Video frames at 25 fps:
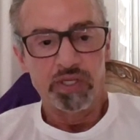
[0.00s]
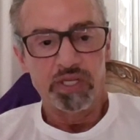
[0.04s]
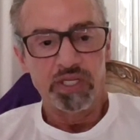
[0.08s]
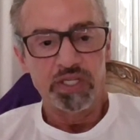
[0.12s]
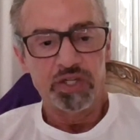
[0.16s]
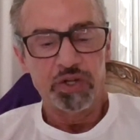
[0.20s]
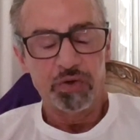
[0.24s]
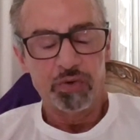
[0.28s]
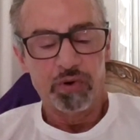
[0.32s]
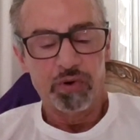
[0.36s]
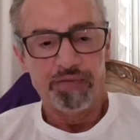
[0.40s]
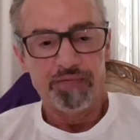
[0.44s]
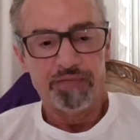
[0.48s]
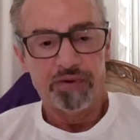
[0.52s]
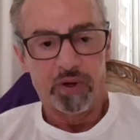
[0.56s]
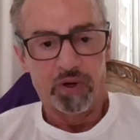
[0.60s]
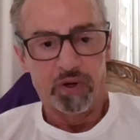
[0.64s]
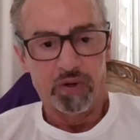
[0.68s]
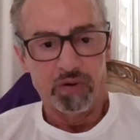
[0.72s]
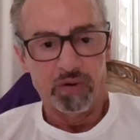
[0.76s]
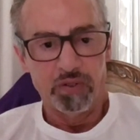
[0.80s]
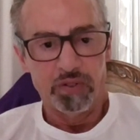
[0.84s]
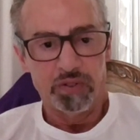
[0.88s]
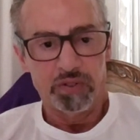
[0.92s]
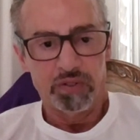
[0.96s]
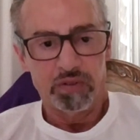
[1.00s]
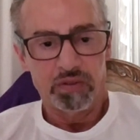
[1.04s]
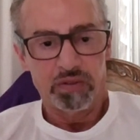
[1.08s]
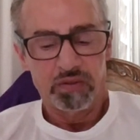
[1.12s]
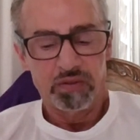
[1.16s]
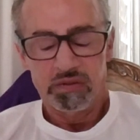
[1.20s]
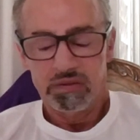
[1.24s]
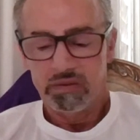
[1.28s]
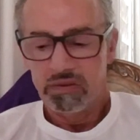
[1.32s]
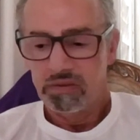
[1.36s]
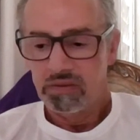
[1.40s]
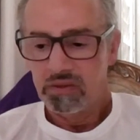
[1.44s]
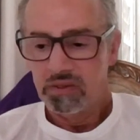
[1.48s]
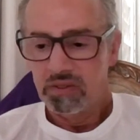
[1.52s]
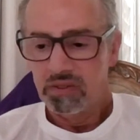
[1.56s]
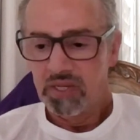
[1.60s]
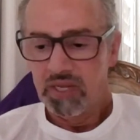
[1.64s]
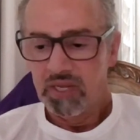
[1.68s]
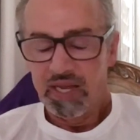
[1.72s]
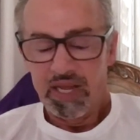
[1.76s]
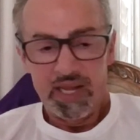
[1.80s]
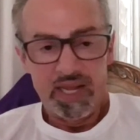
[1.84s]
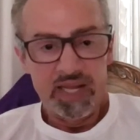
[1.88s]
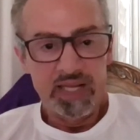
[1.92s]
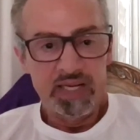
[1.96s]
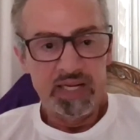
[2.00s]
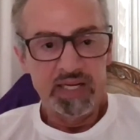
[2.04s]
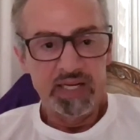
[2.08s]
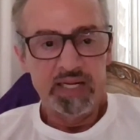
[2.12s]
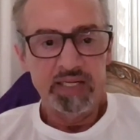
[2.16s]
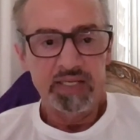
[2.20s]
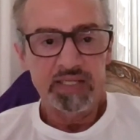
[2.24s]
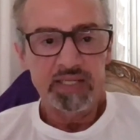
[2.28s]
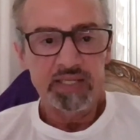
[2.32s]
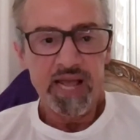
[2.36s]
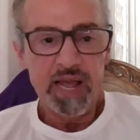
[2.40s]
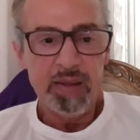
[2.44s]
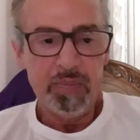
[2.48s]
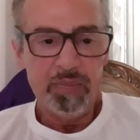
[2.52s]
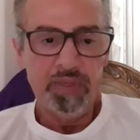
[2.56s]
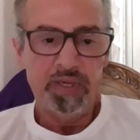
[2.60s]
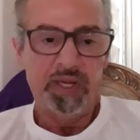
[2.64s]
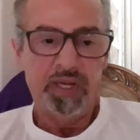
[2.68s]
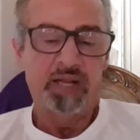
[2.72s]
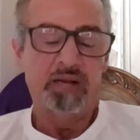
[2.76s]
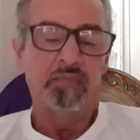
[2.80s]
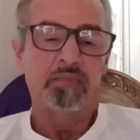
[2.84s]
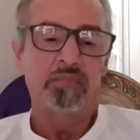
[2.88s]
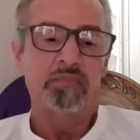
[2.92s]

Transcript: these UFOs, and it is happening.